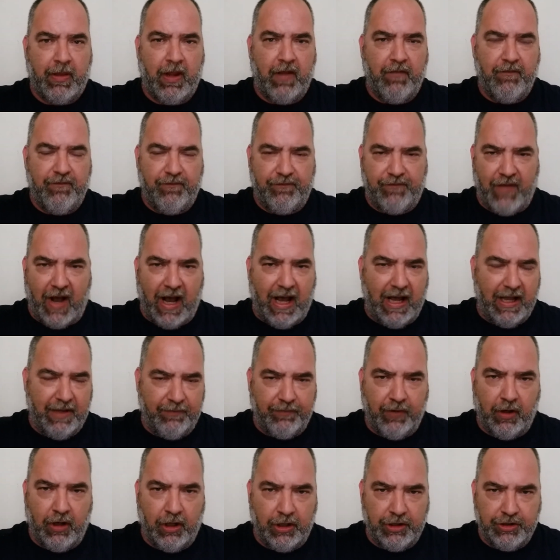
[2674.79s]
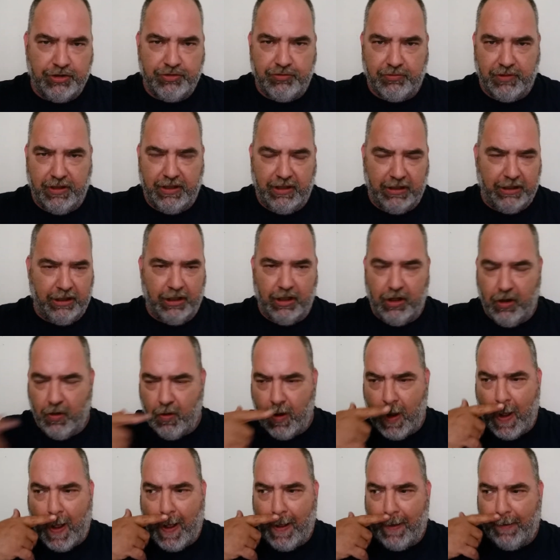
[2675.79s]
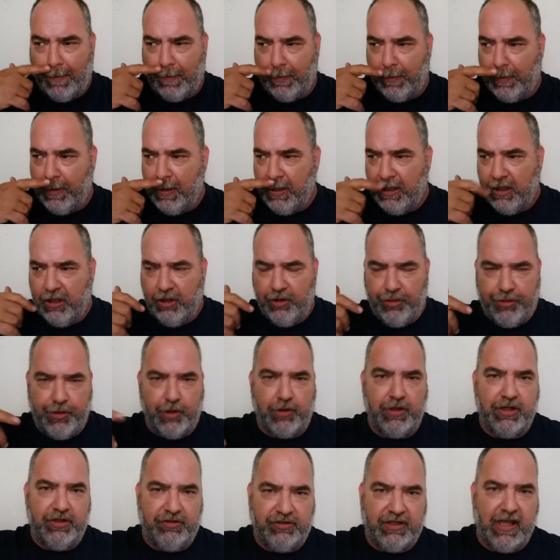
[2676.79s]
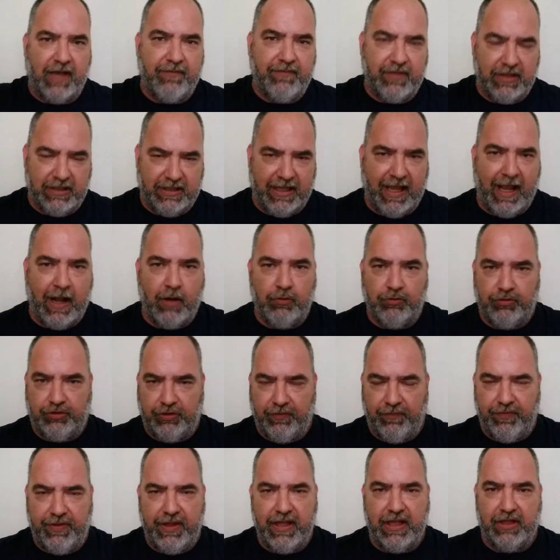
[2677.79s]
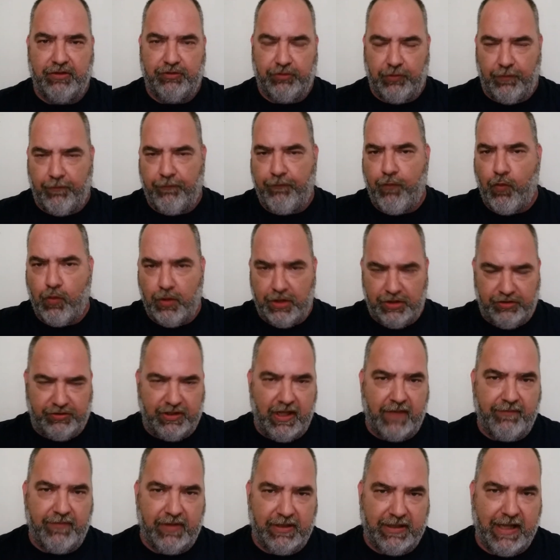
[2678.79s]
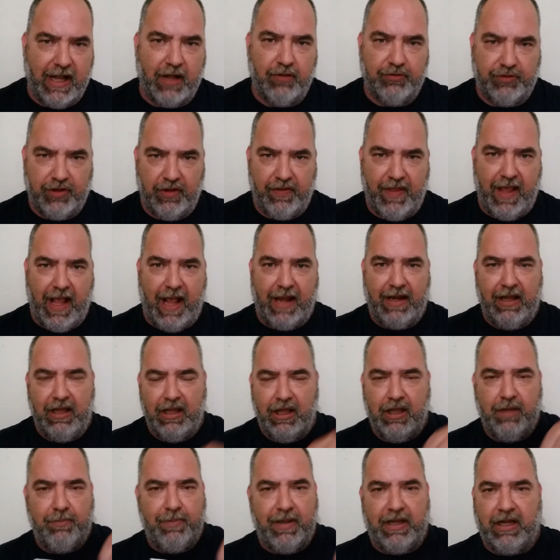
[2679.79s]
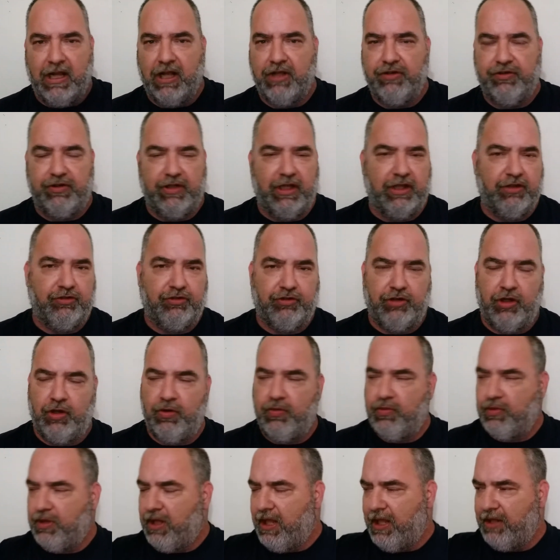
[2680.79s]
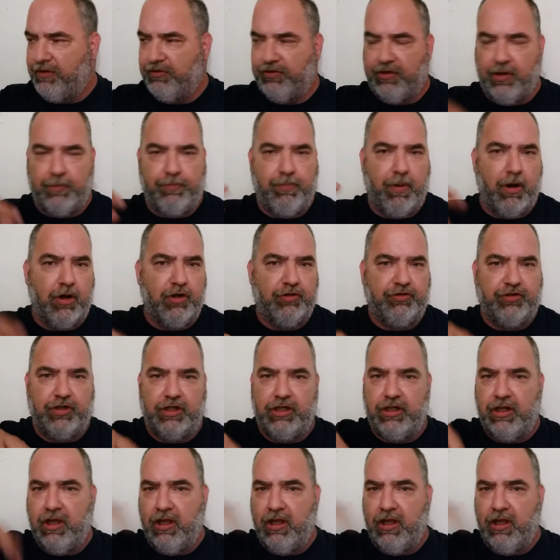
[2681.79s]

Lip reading: 37 counts of this and 47 counts of that. Because as soon as the person,